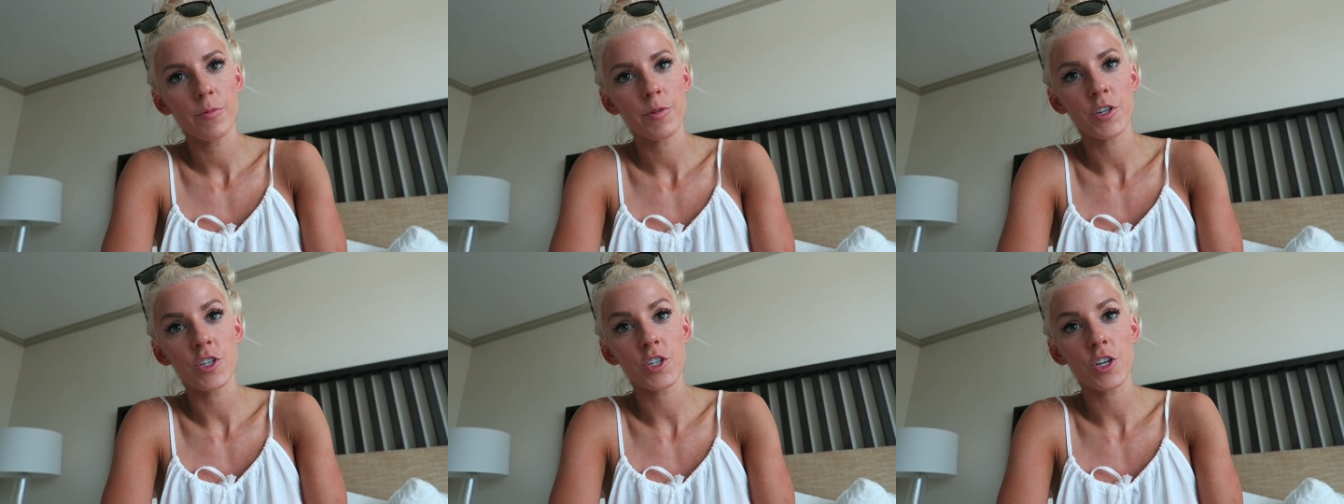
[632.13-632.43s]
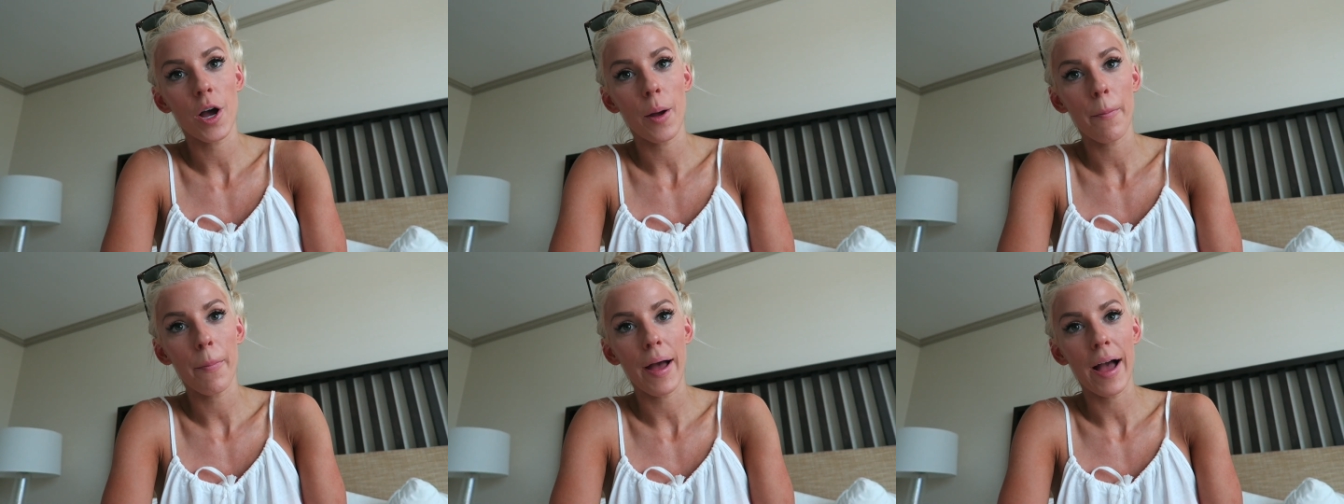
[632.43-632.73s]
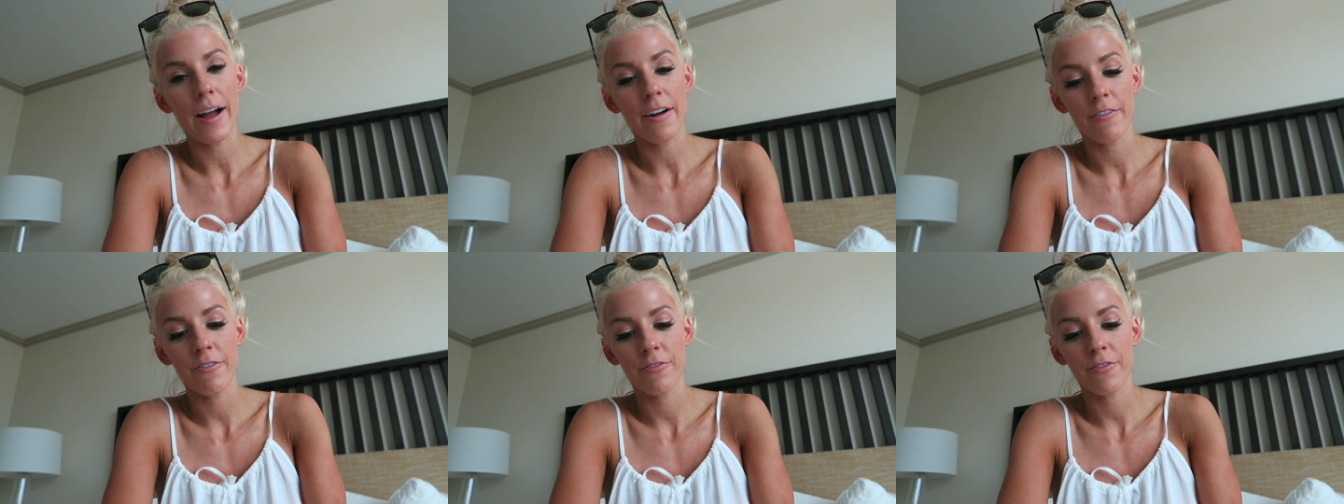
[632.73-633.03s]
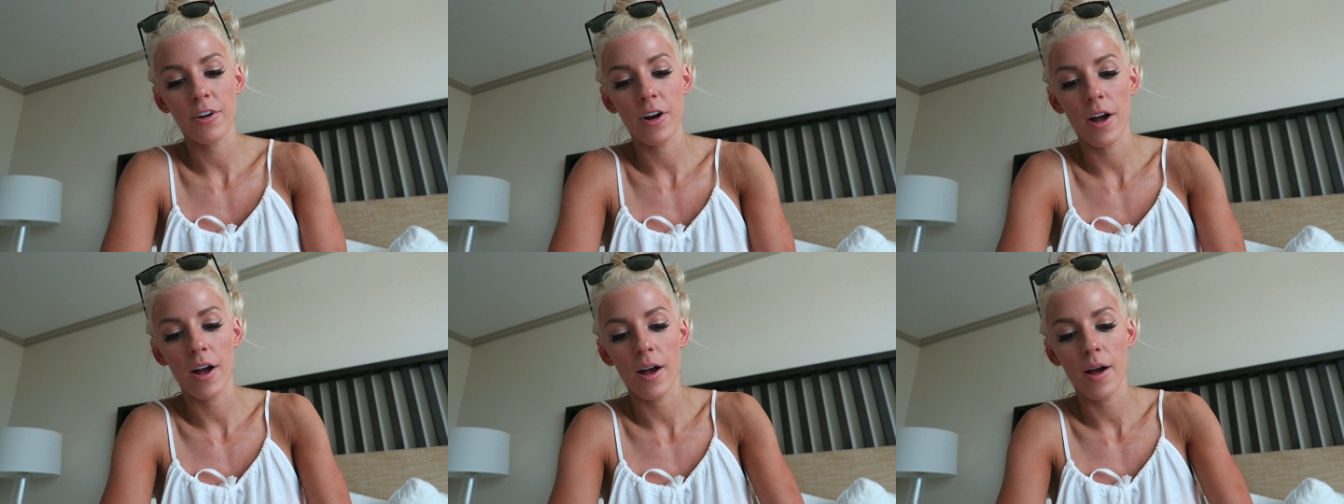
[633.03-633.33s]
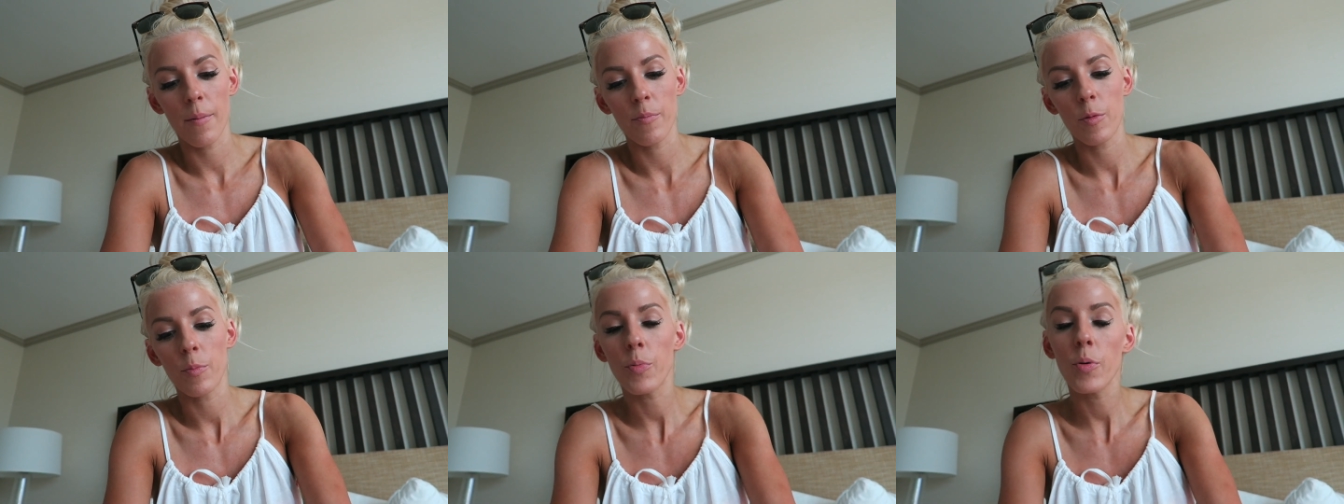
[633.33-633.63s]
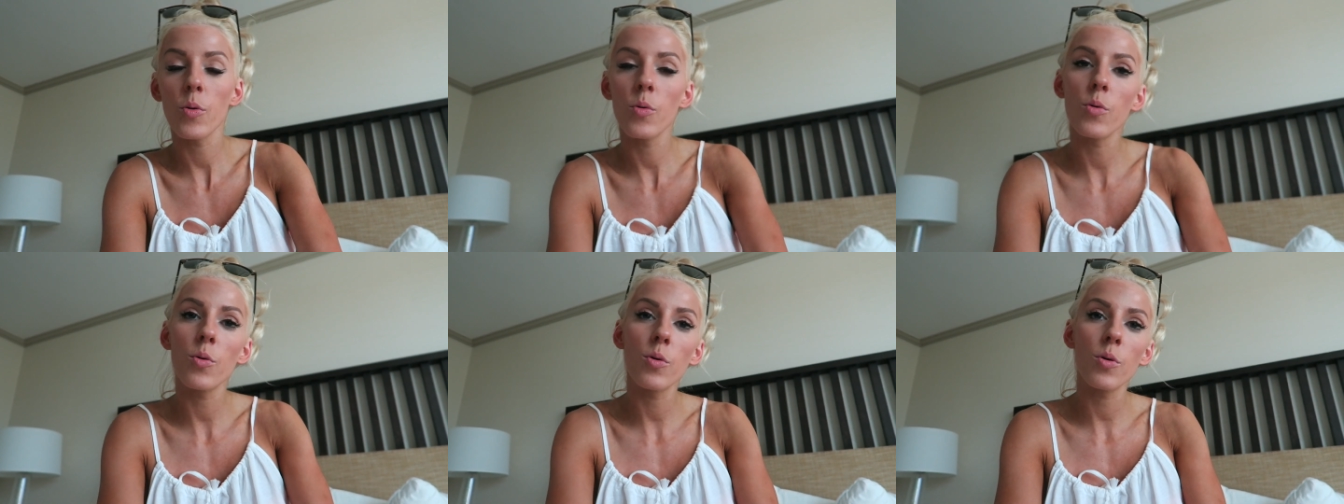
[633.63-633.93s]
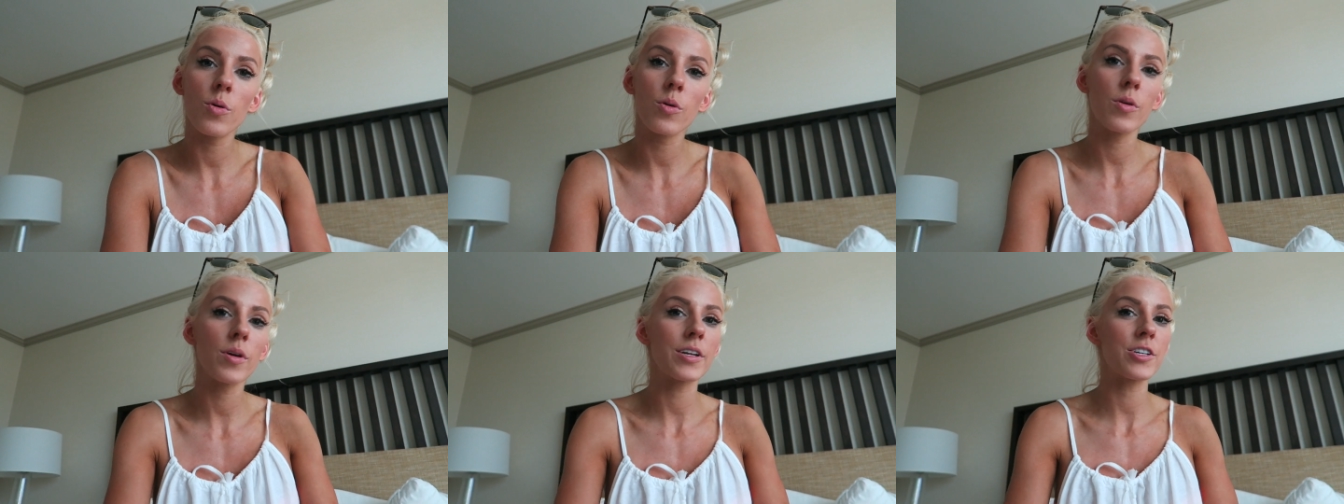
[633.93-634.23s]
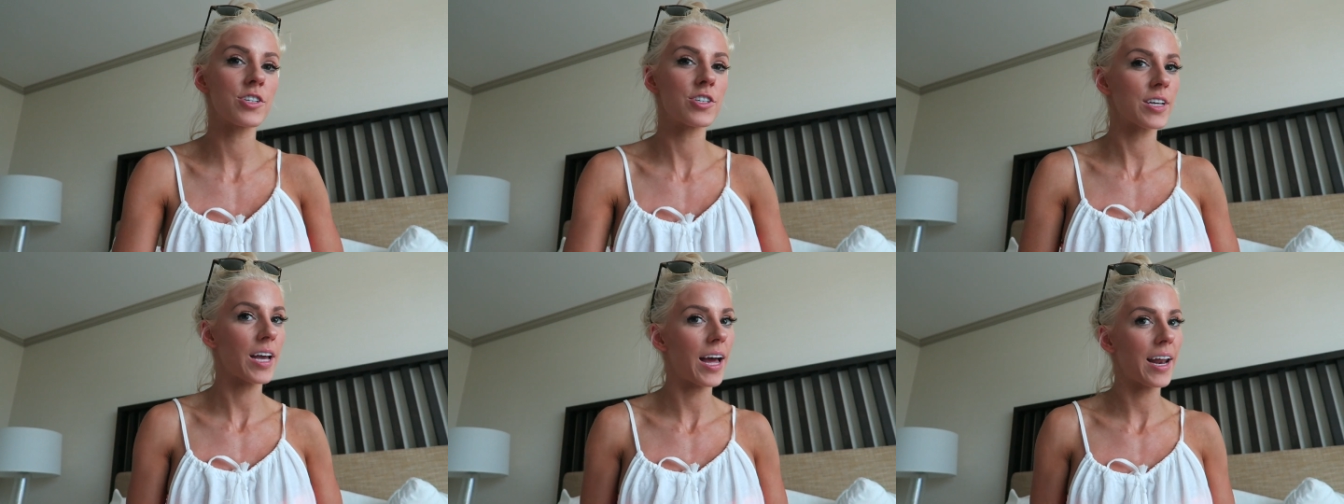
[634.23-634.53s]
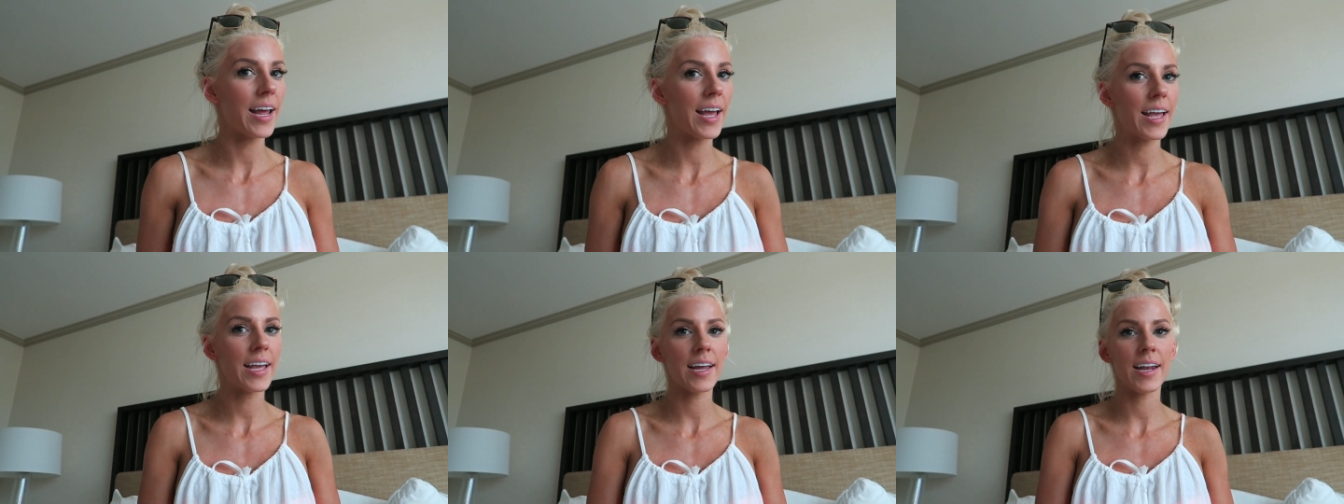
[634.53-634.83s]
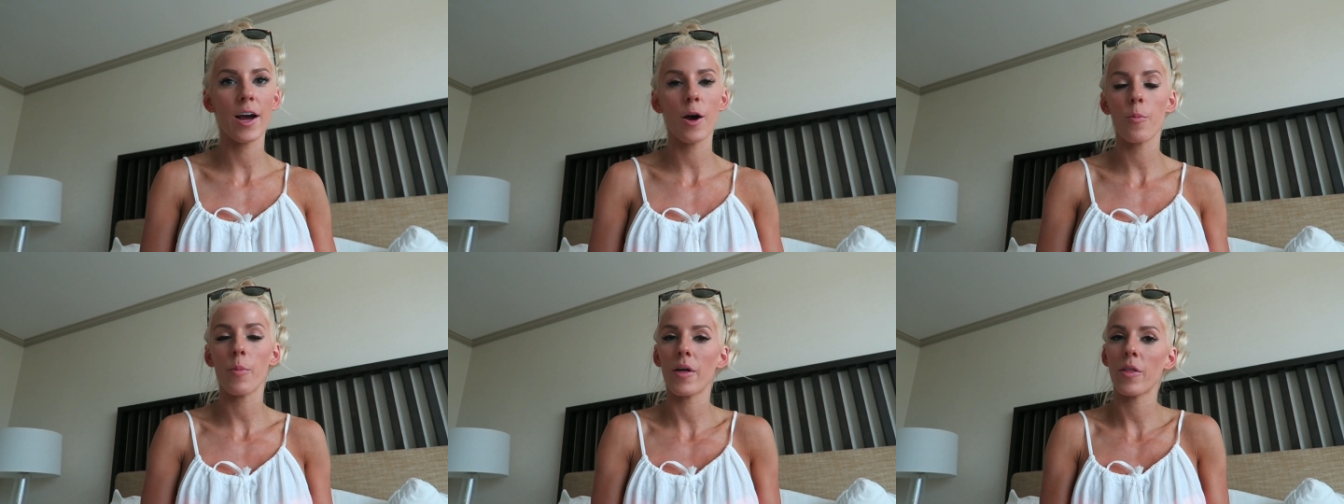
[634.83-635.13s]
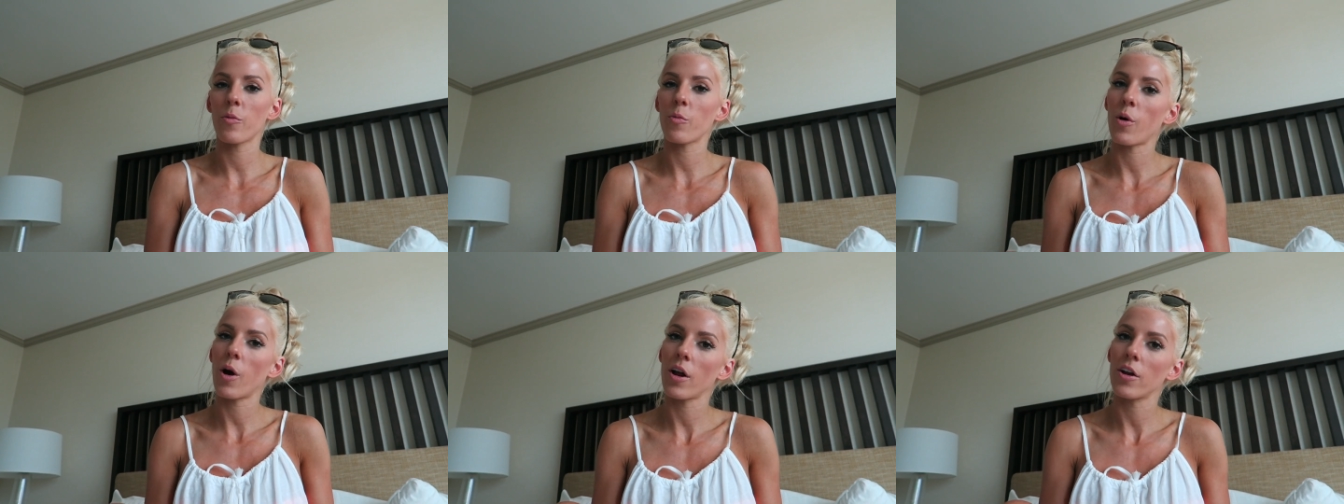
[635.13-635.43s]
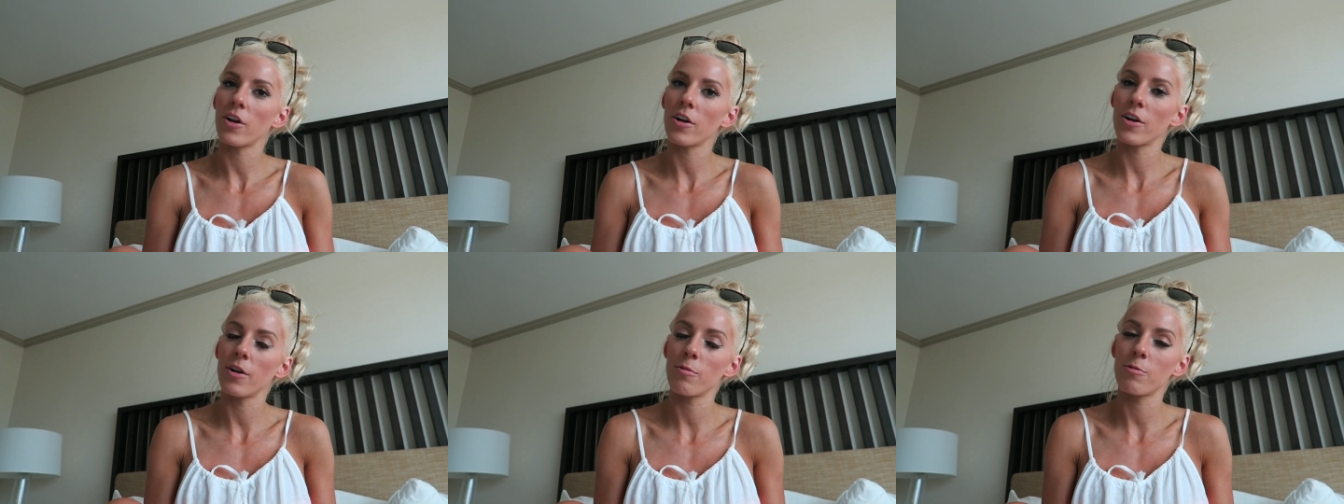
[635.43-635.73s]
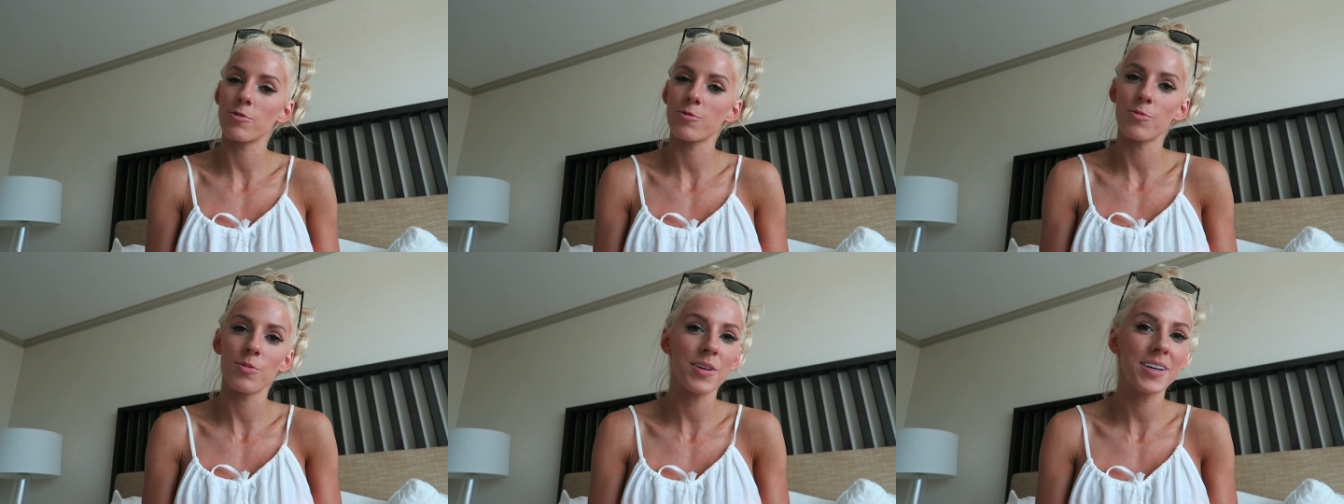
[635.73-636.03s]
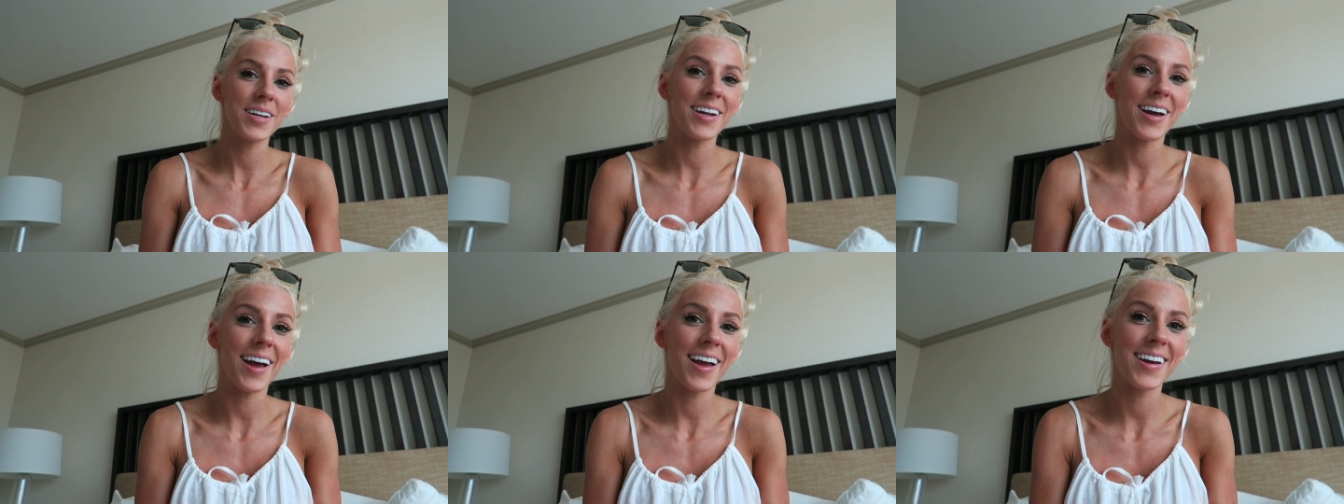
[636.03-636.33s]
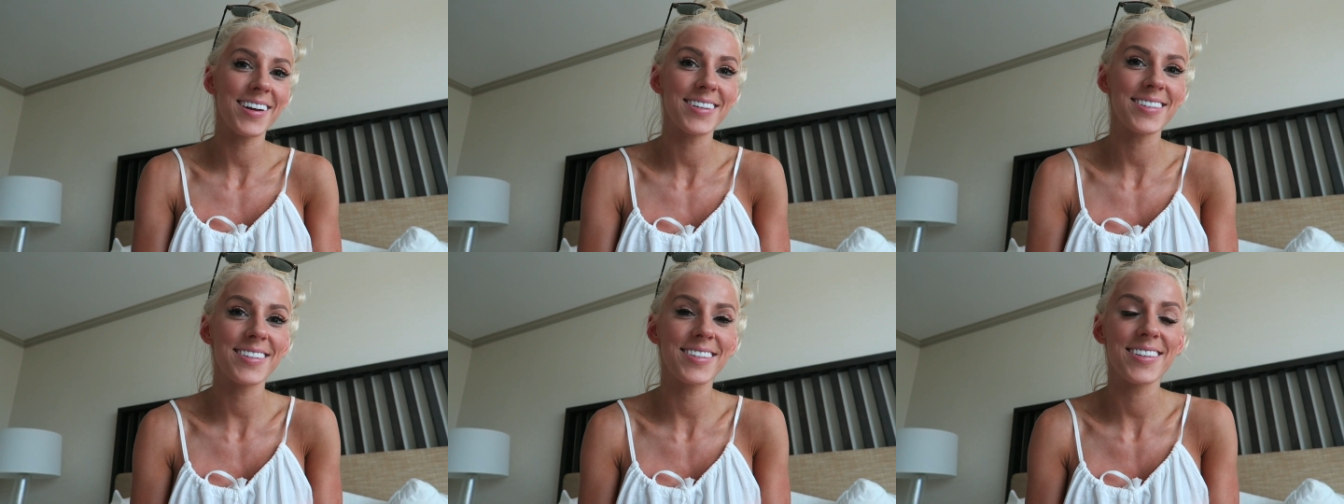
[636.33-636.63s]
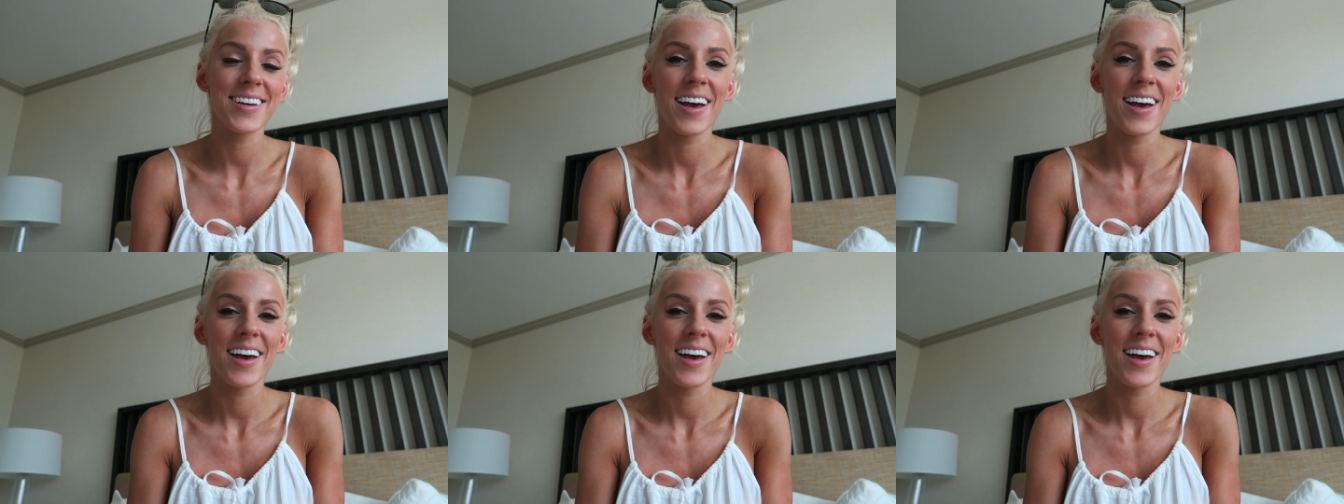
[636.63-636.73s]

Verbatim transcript: We just got back from the pool and just kind of hanging out by the water, and it was really nice.